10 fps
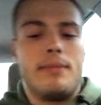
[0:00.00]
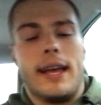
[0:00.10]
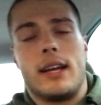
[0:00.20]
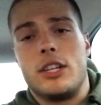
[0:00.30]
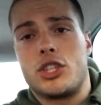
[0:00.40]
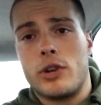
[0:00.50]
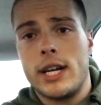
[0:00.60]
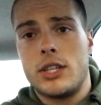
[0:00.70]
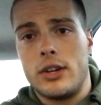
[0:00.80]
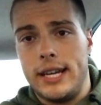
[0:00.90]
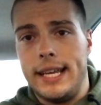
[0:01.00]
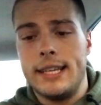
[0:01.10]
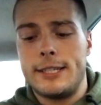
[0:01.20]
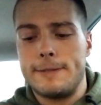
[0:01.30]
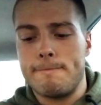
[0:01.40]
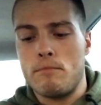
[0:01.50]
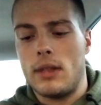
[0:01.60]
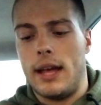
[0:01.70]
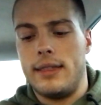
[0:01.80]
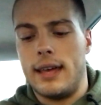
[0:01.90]
they constrict your knees,
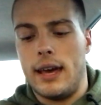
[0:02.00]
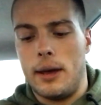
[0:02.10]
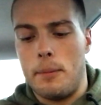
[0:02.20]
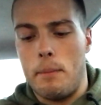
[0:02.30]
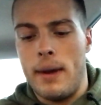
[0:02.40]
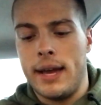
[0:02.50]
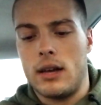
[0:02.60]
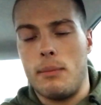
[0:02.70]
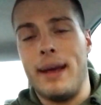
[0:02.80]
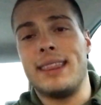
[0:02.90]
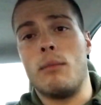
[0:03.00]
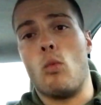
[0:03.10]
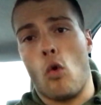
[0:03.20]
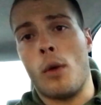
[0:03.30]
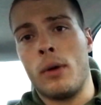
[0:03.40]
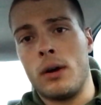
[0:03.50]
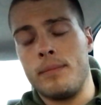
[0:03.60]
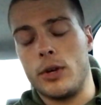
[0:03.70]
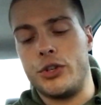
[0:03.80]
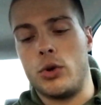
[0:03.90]
and they make them warmer,
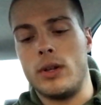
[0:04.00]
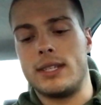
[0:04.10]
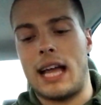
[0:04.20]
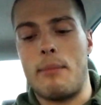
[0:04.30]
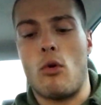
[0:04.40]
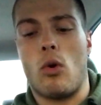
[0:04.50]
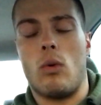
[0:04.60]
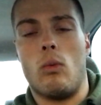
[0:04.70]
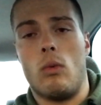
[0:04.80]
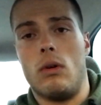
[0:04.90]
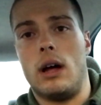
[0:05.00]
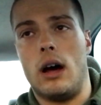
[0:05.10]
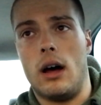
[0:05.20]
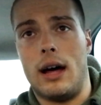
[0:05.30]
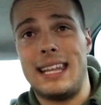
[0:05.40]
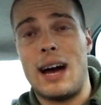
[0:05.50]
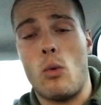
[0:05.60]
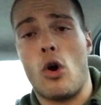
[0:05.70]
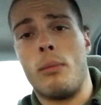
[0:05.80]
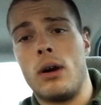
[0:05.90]
your joints a lot more a
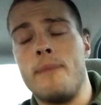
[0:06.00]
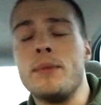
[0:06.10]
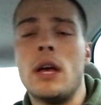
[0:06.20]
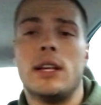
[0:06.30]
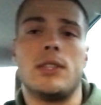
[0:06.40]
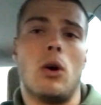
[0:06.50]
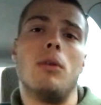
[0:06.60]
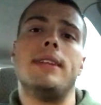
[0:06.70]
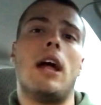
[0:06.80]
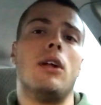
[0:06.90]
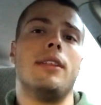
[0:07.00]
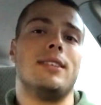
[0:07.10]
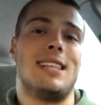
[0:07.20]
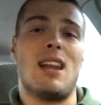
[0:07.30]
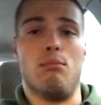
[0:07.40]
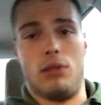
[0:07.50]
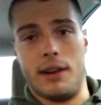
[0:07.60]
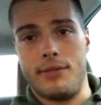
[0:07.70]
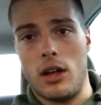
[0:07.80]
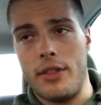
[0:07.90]
lot warmer. So not only there's a lot of
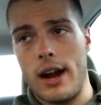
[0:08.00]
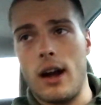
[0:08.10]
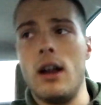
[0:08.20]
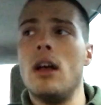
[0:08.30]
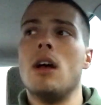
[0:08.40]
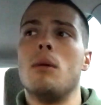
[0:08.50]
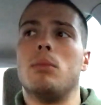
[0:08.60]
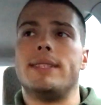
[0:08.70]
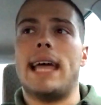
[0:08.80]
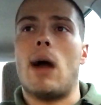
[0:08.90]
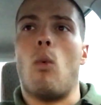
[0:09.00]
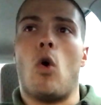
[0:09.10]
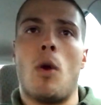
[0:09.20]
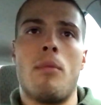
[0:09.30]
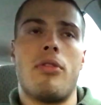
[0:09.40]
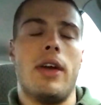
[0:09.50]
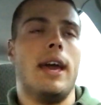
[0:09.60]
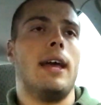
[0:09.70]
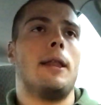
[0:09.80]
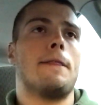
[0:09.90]
blood flow there, but that warmth,
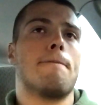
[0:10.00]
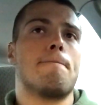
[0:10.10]
it